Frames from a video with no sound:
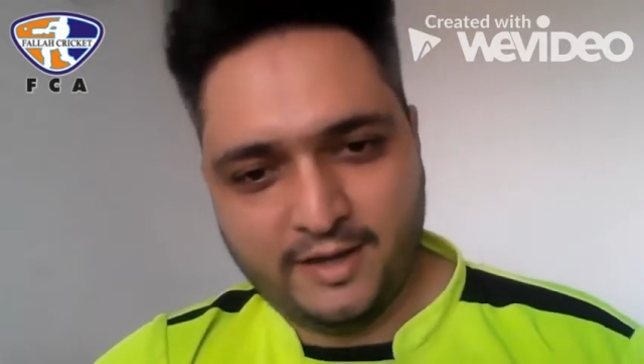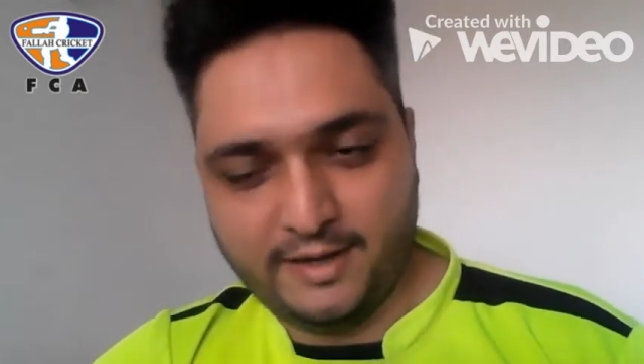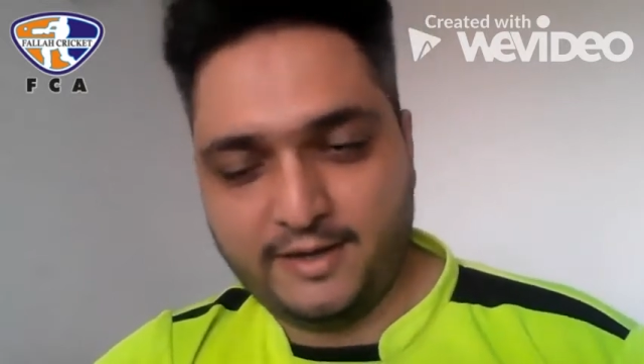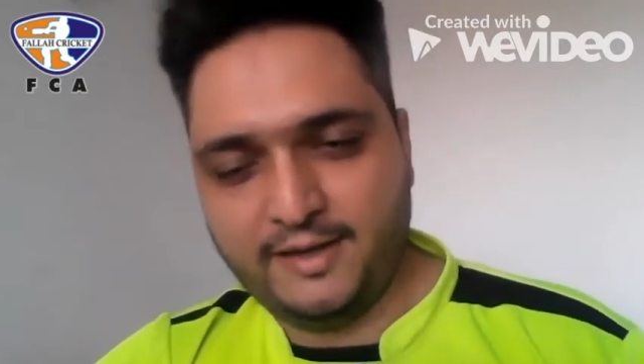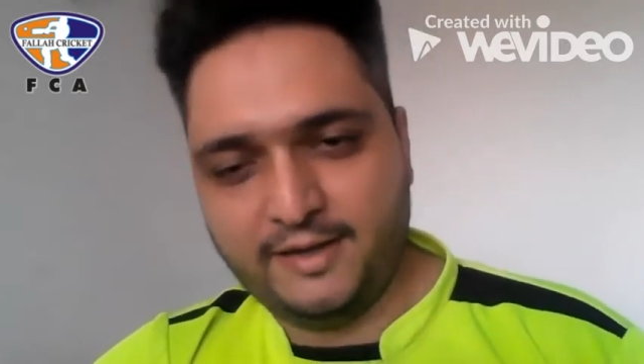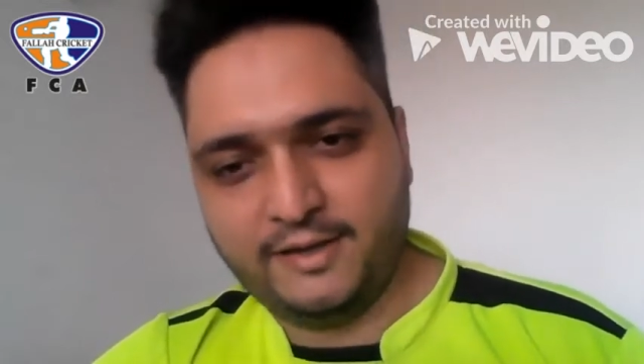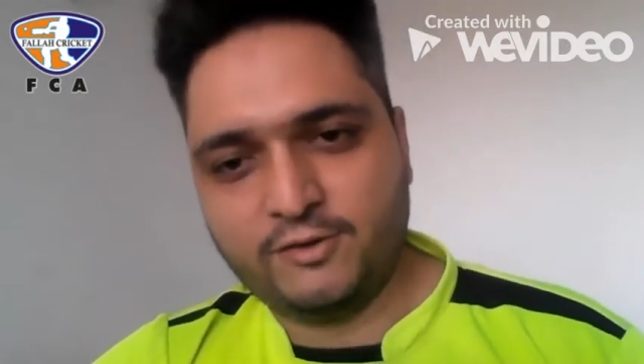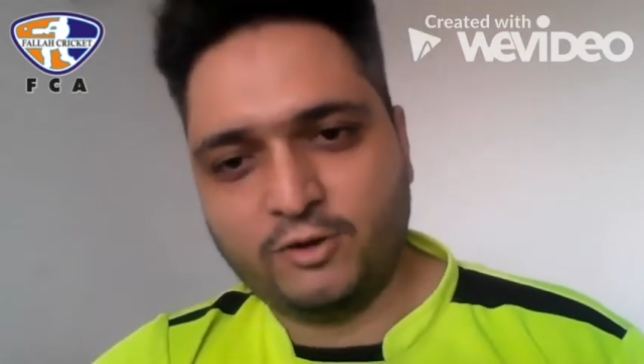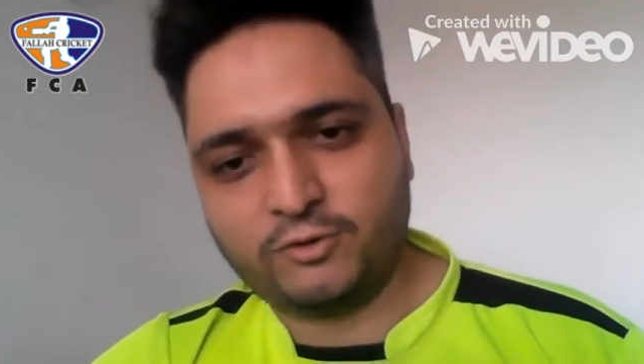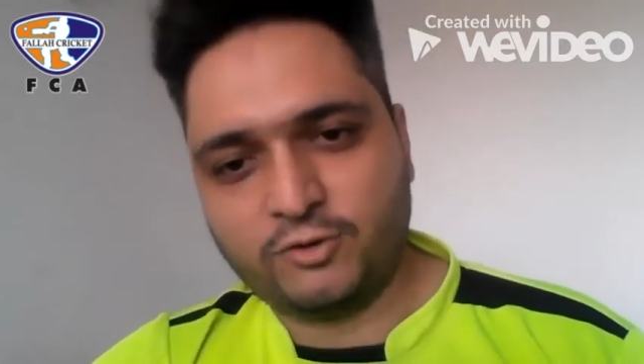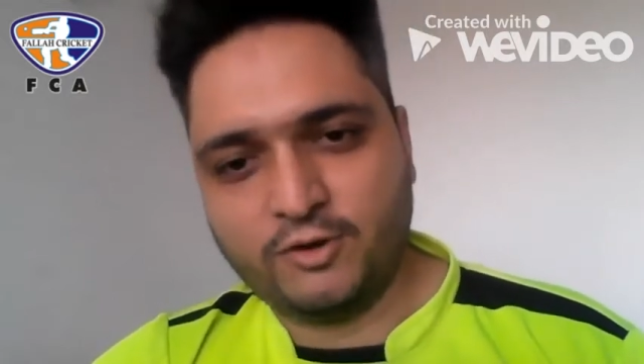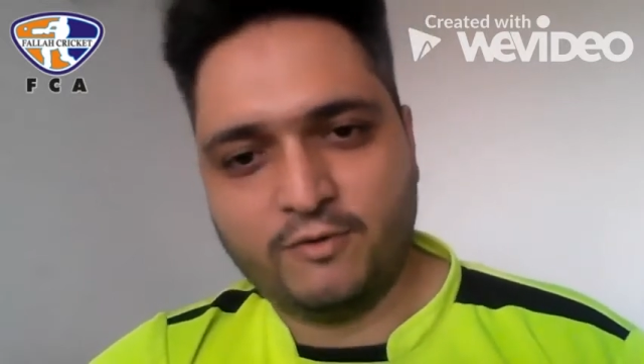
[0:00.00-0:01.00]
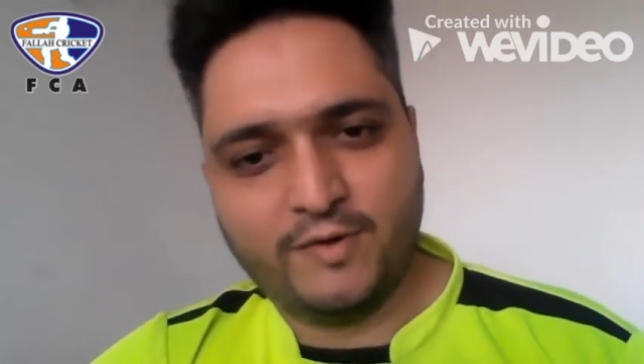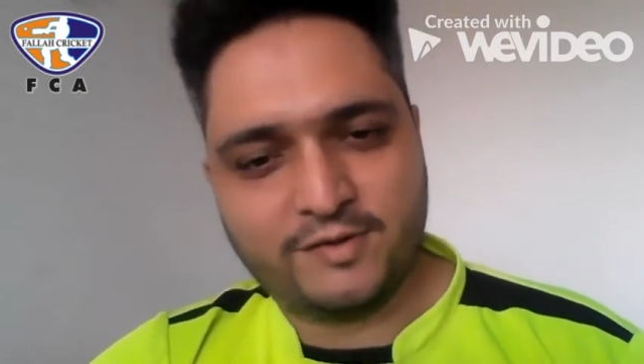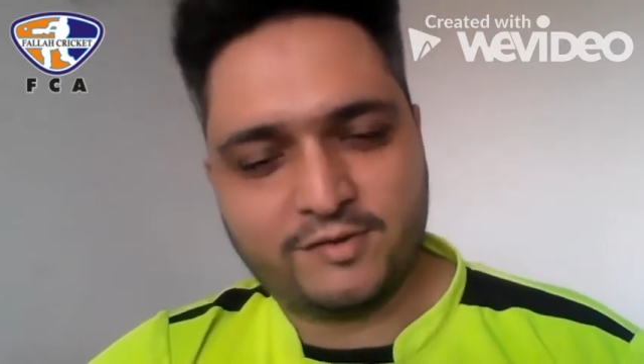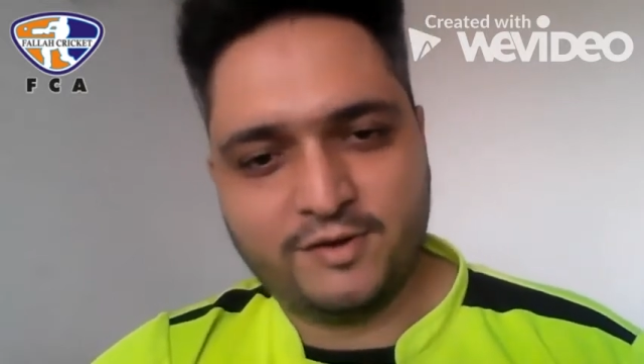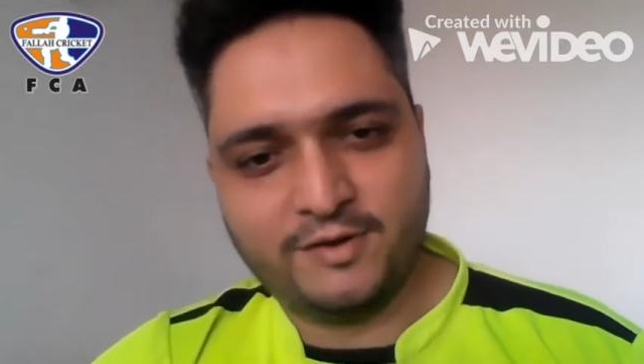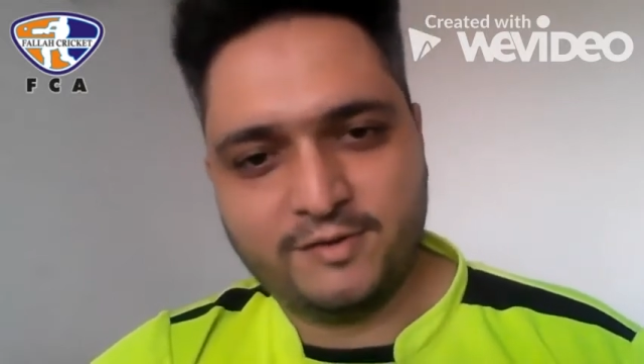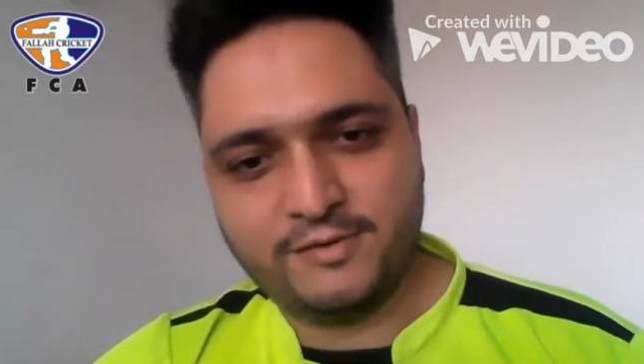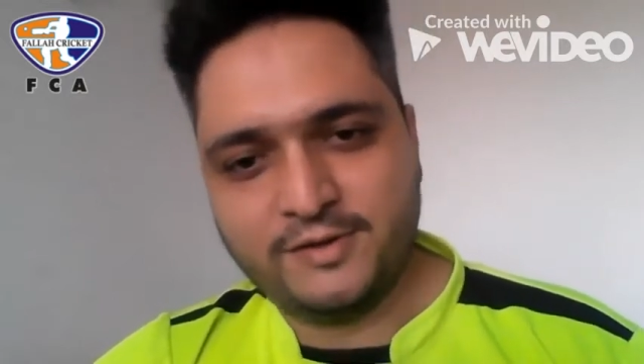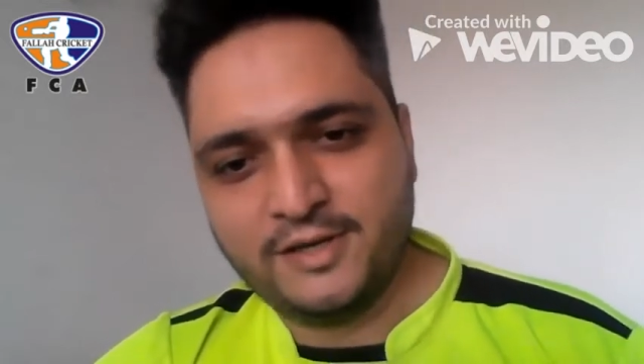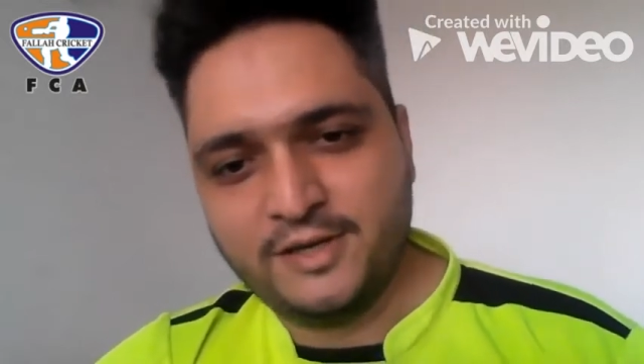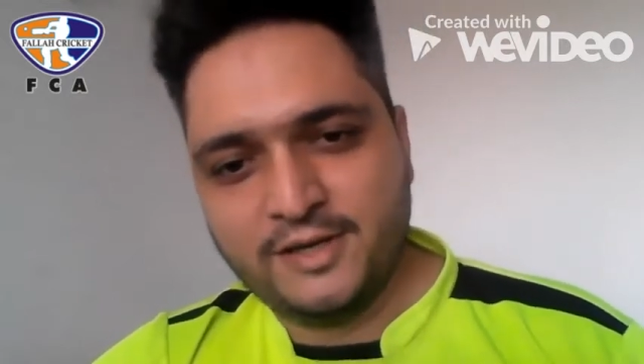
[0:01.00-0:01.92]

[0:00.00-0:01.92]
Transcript: And he is also a Western